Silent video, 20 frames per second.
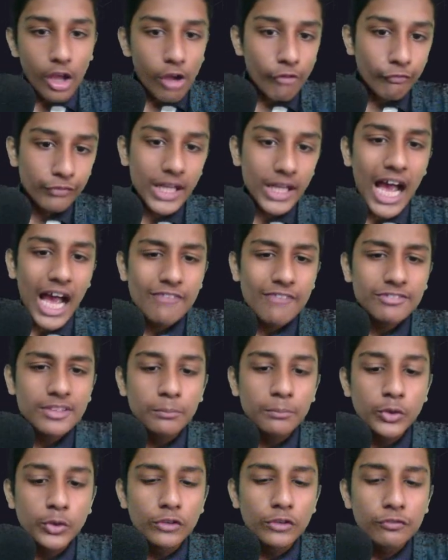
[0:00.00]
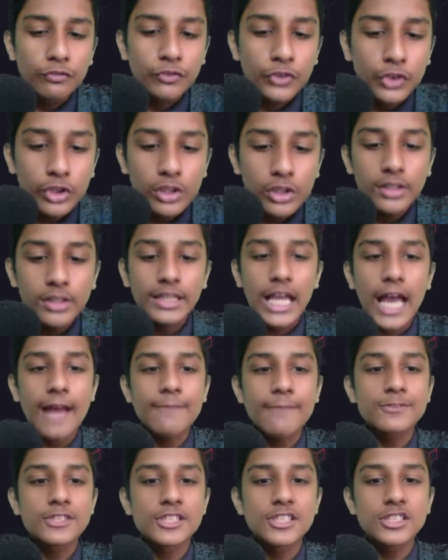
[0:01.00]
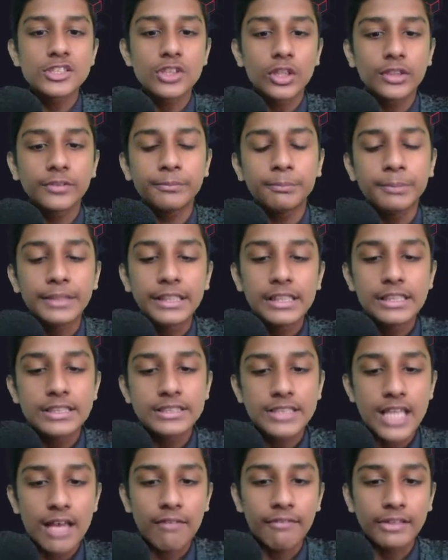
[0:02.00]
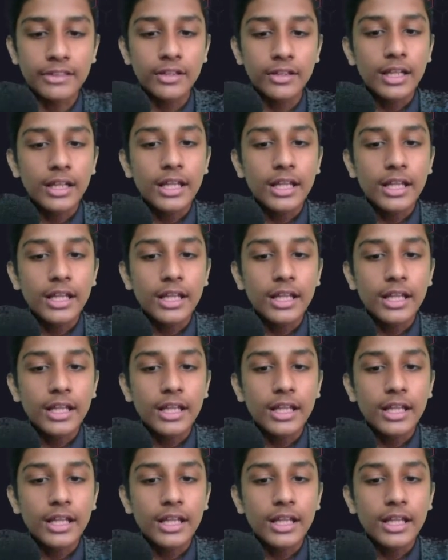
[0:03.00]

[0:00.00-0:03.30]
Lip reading: We have the move rook captures on b7,